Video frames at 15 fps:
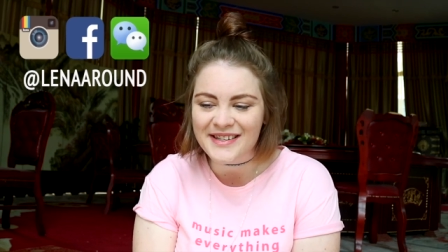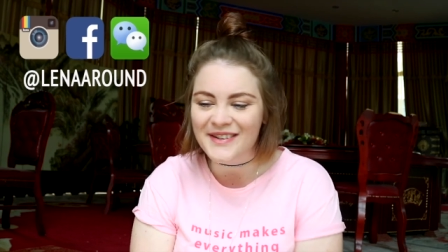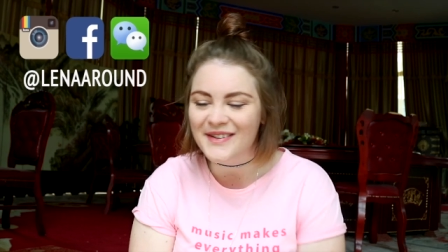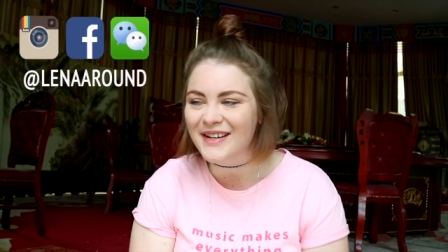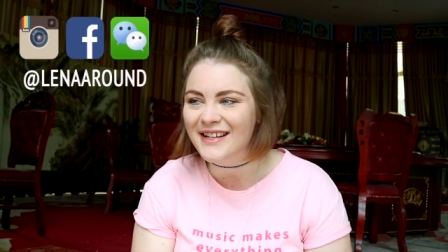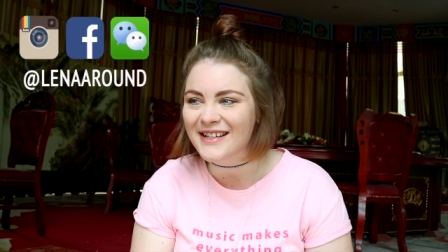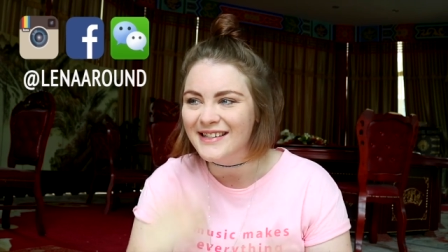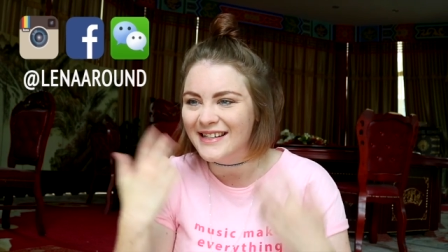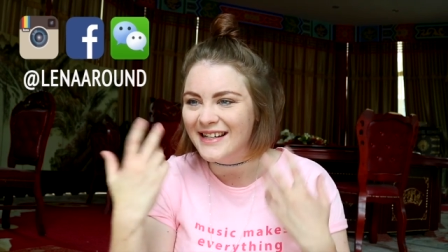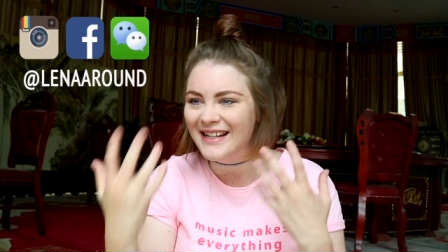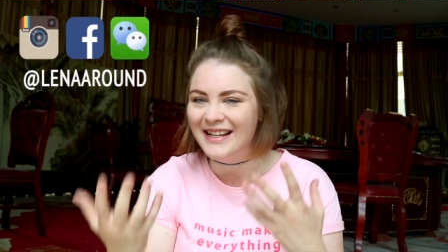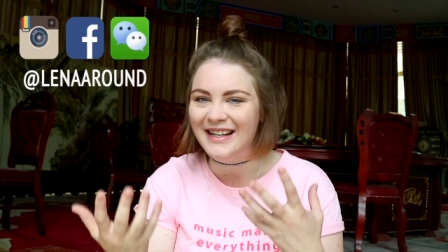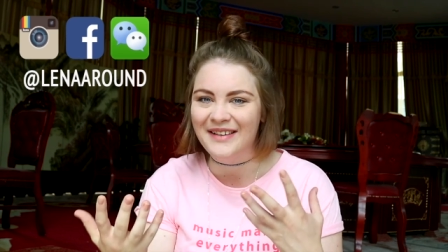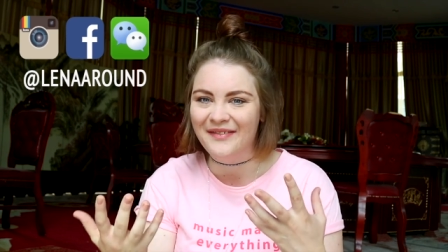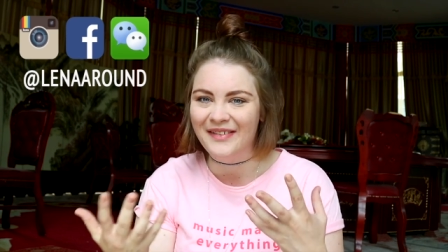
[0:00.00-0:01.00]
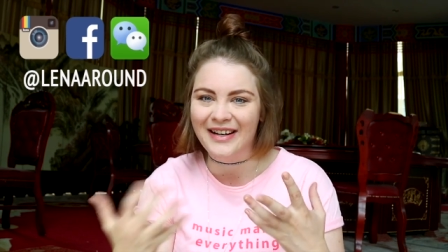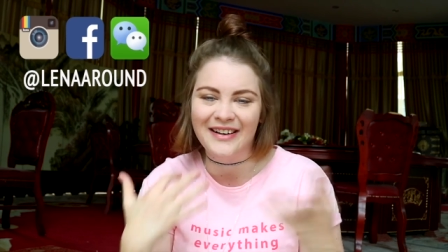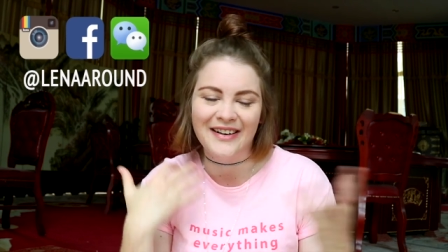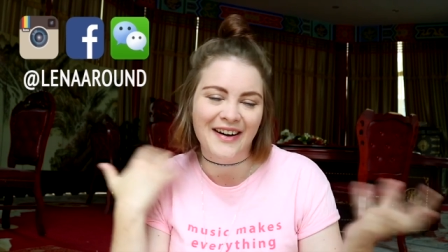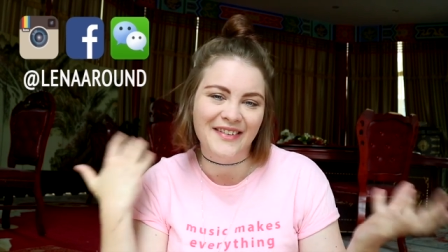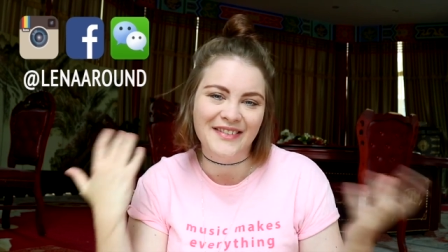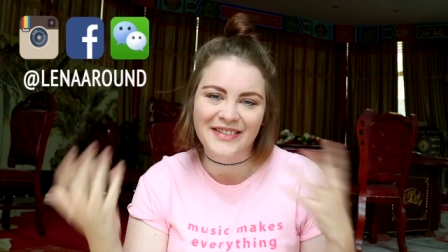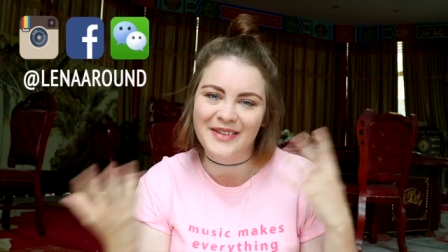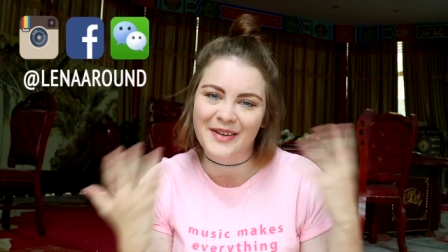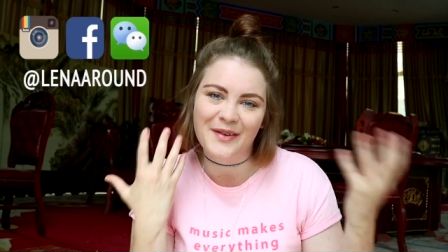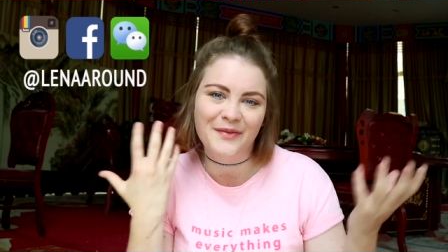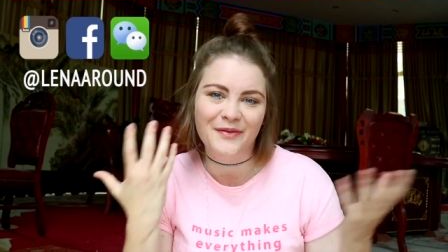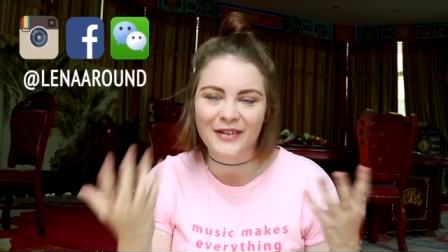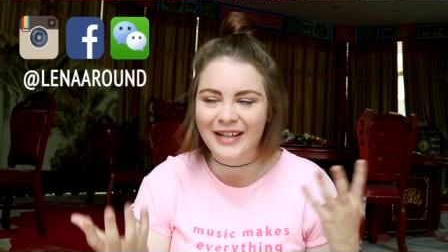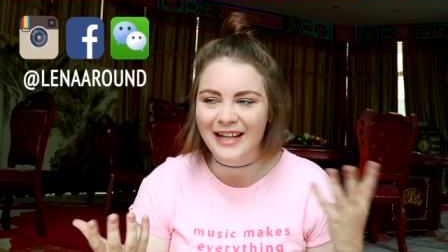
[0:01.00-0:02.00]
You can see it in the video, I was so
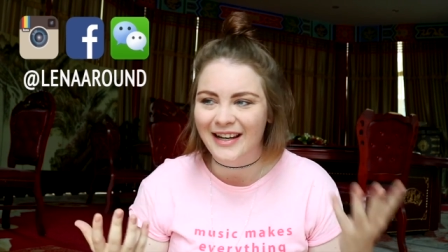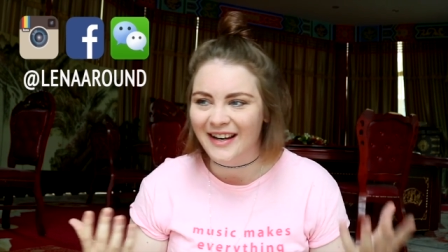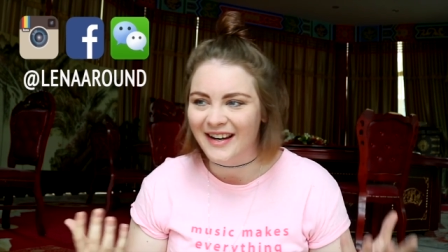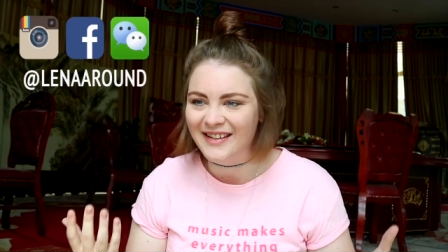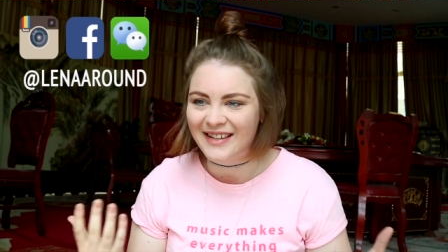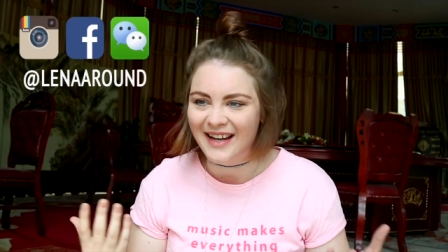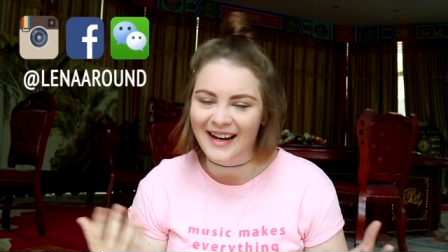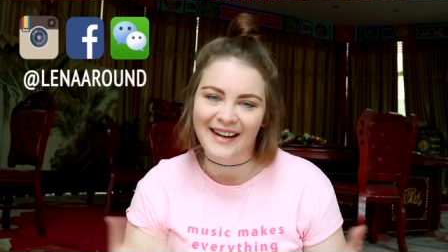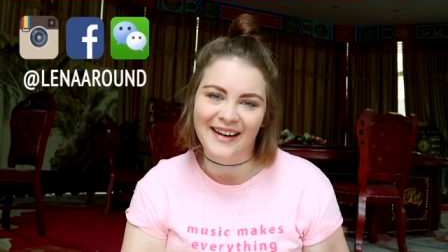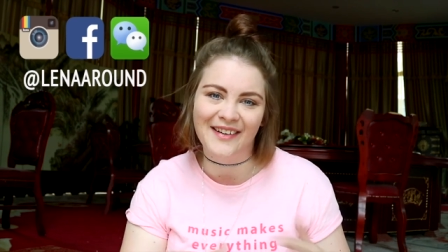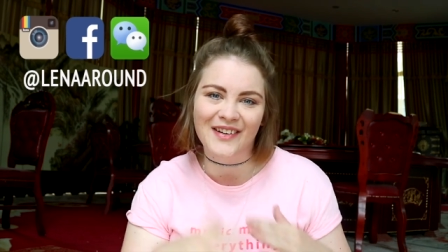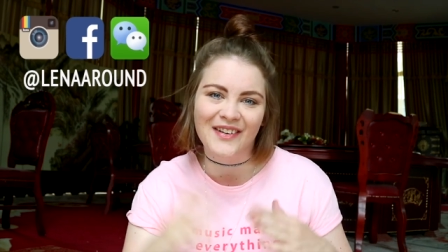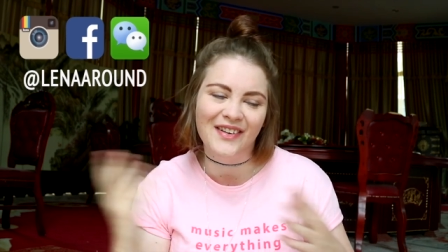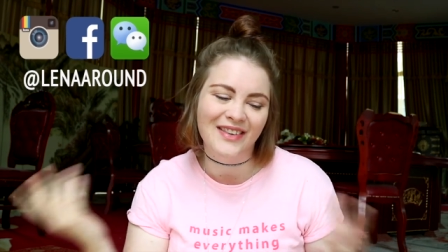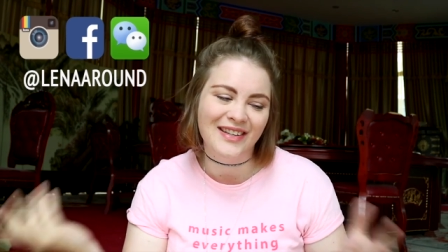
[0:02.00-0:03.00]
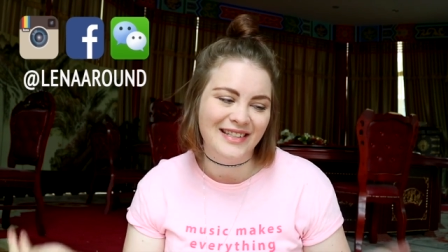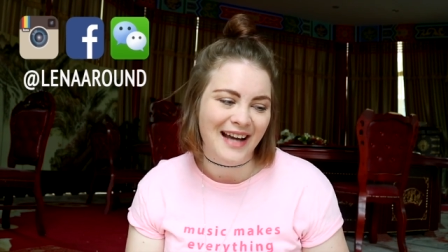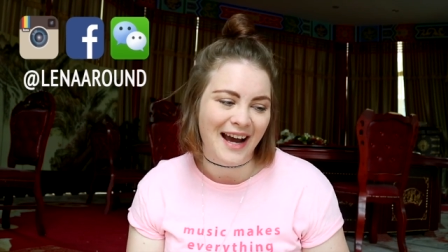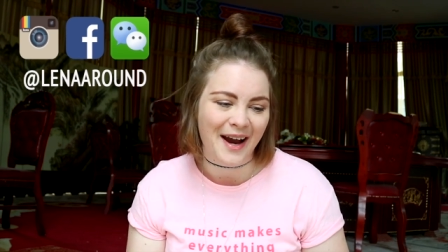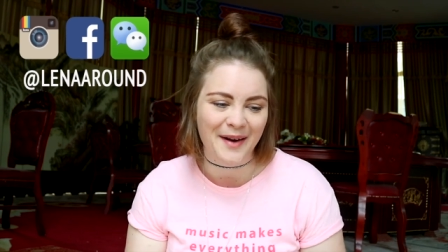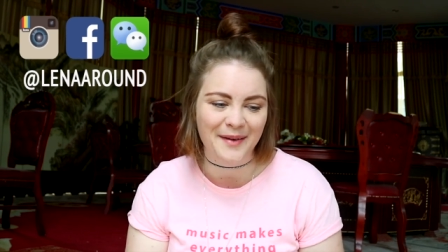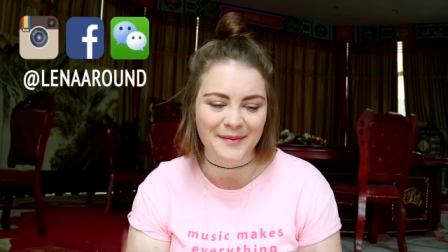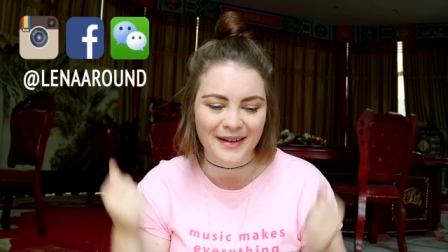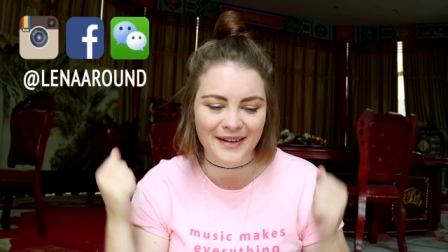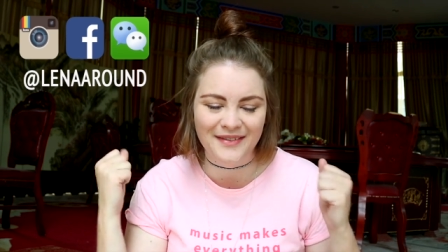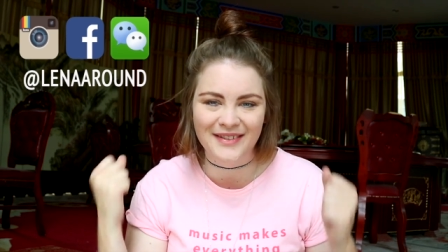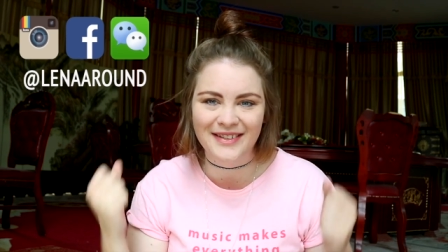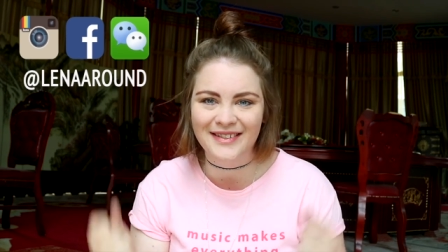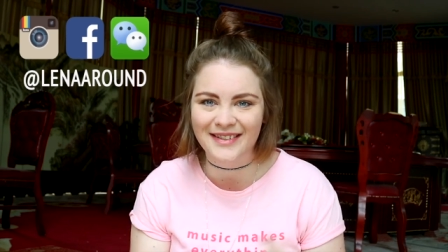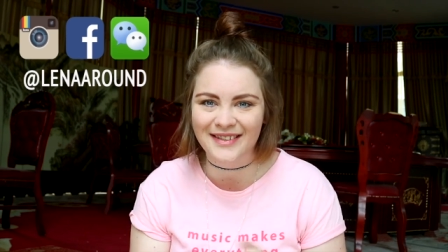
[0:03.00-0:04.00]
freaking excited all the time. It
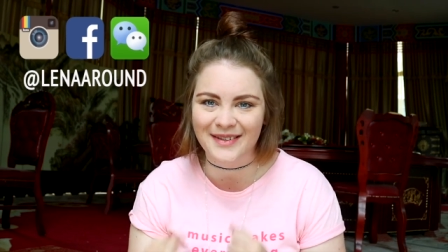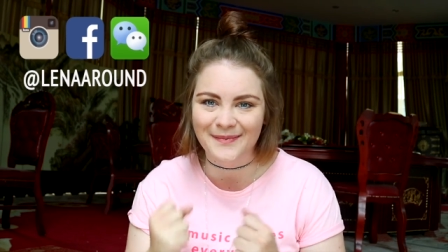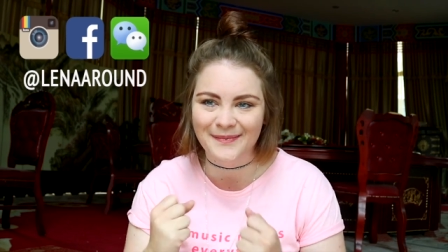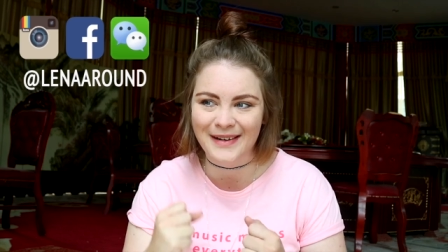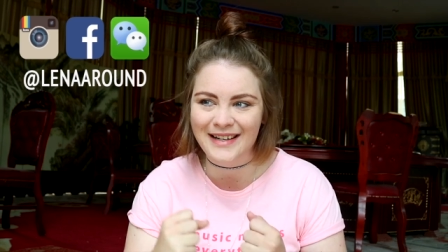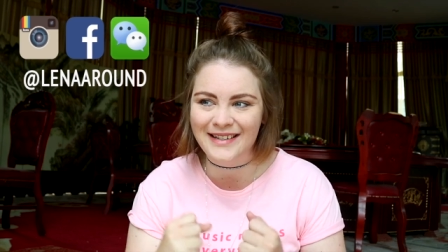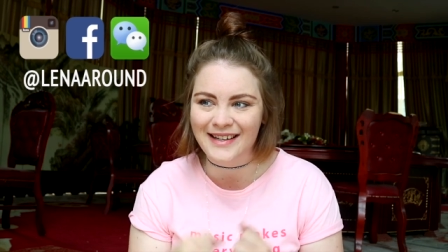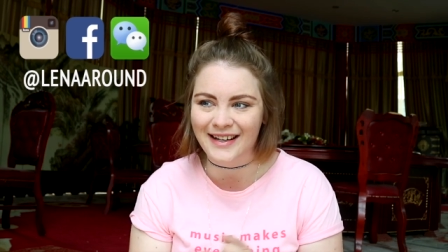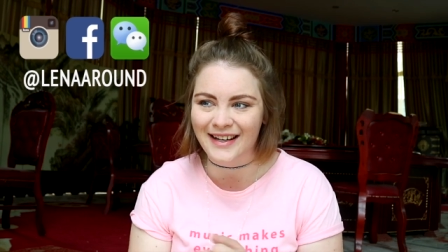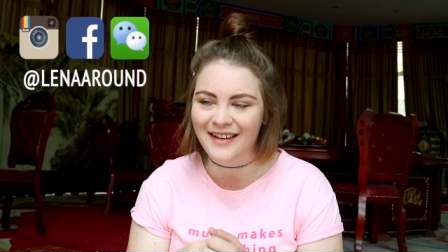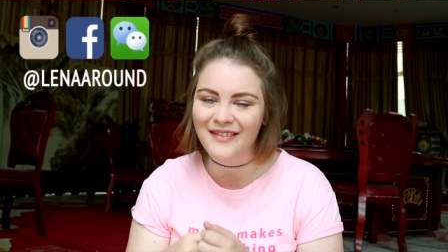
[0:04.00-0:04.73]
was just amazing,